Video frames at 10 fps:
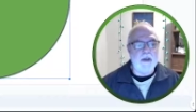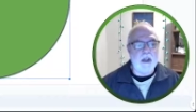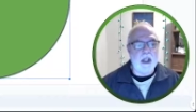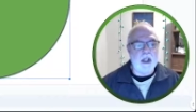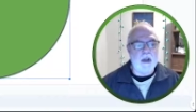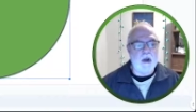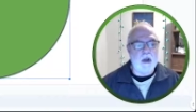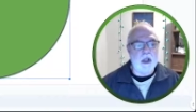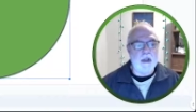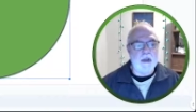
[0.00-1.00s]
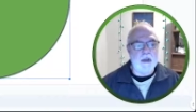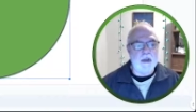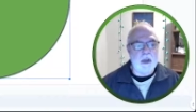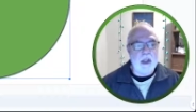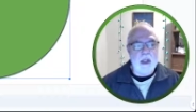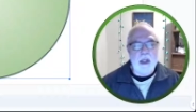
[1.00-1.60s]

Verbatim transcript: select all kinds of